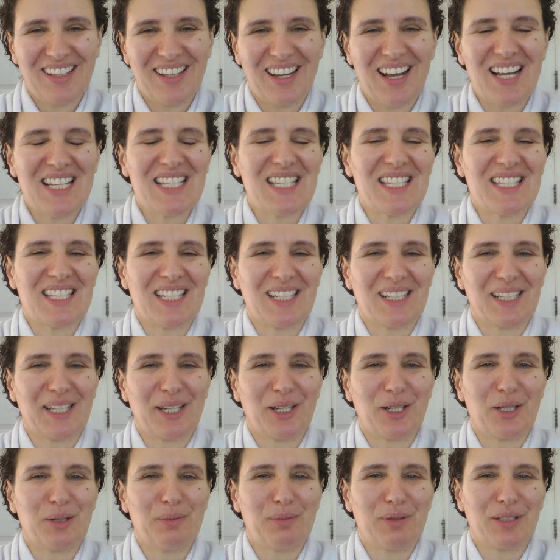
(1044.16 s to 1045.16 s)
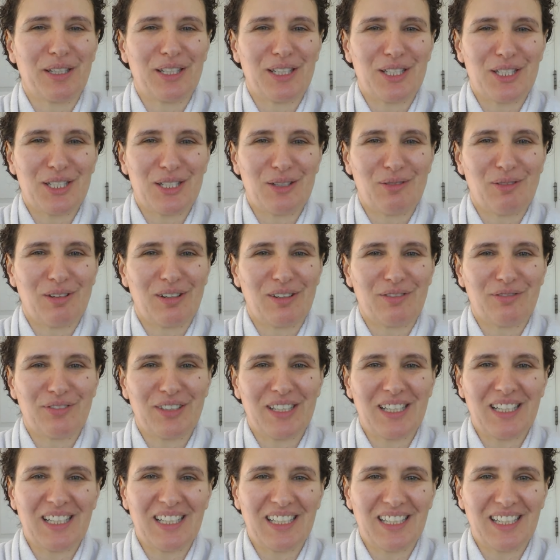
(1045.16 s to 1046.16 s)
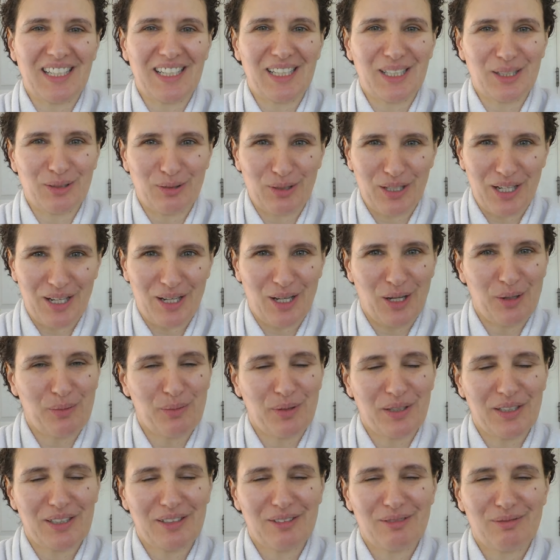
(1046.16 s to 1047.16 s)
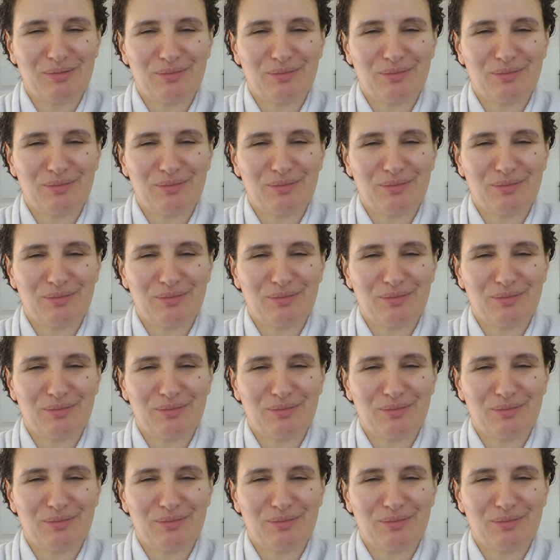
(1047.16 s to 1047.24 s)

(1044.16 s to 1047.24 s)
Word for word: I sincerely hope that you are feeling a little calmer,